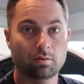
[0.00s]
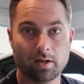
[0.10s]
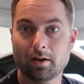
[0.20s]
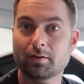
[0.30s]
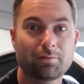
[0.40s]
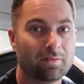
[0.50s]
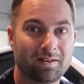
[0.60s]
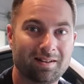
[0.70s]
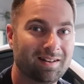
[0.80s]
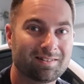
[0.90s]
we have an
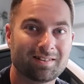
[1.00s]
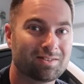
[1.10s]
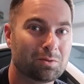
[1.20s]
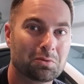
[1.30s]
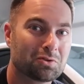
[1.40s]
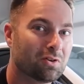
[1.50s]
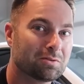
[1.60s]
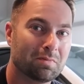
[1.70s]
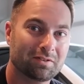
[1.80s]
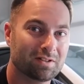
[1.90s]
ESS supercharged
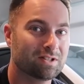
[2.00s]
Mustang